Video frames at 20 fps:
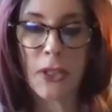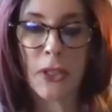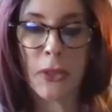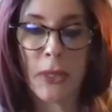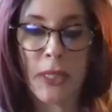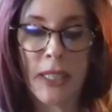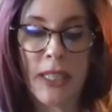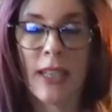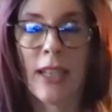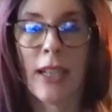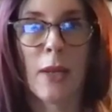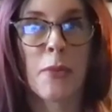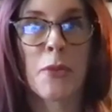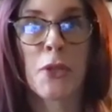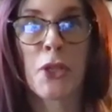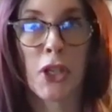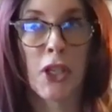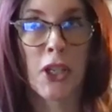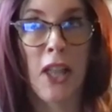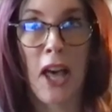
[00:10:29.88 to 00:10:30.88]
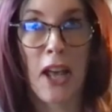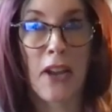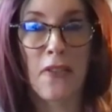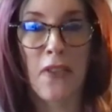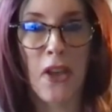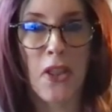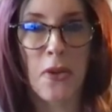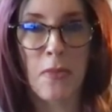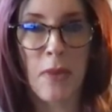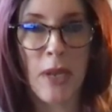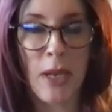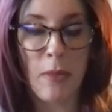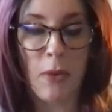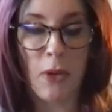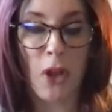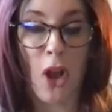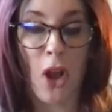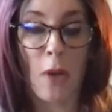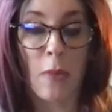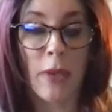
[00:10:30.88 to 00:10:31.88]
to it and i'm sure a lot of other
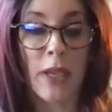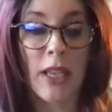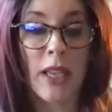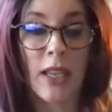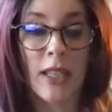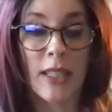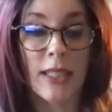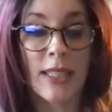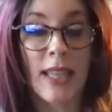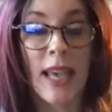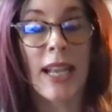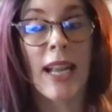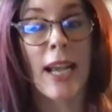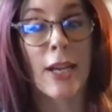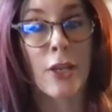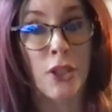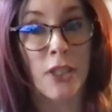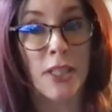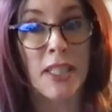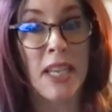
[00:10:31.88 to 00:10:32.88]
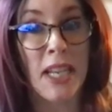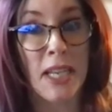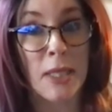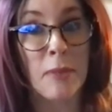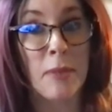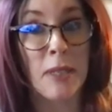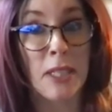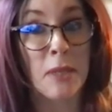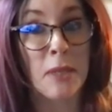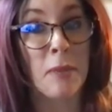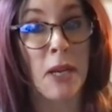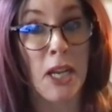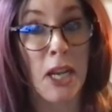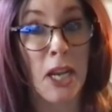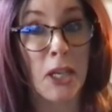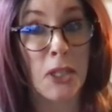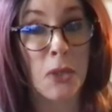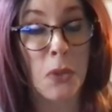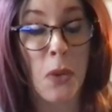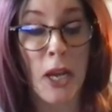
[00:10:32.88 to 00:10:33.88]
people are because that actually takes me to my
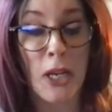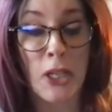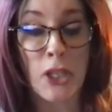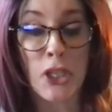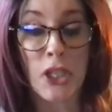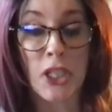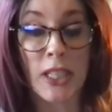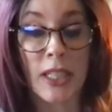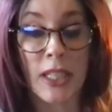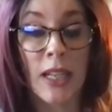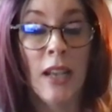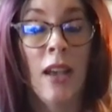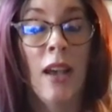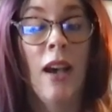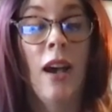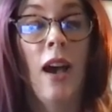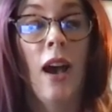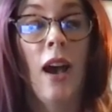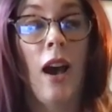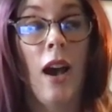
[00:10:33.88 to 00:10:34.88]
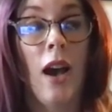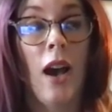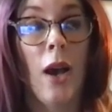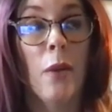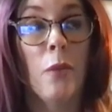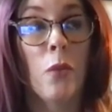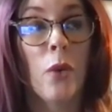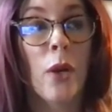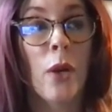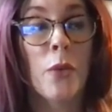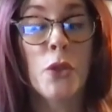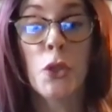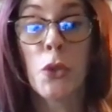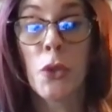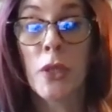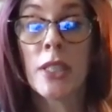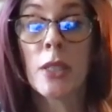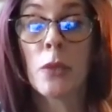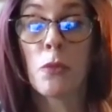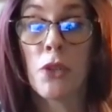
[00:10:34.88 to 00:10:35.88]
next question um, when i was
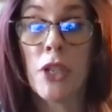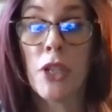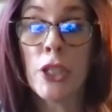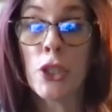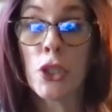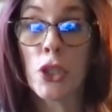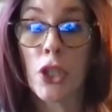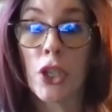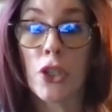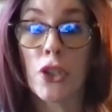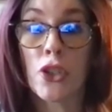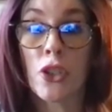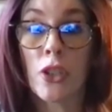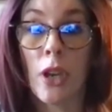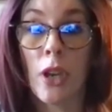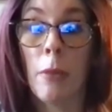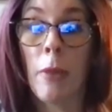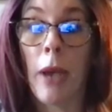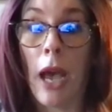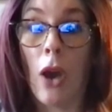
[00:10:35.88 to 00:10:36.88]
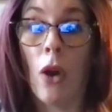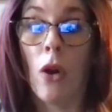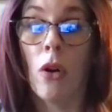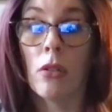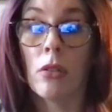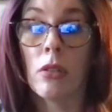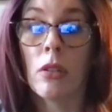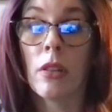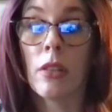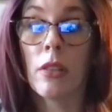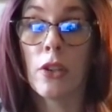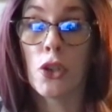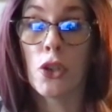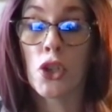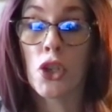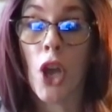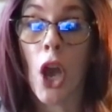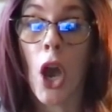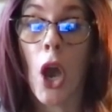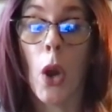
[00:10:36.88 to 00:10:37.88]
doing some research about the
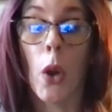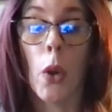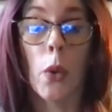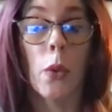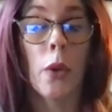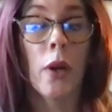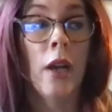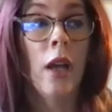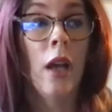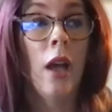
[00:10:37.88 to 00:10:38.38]
show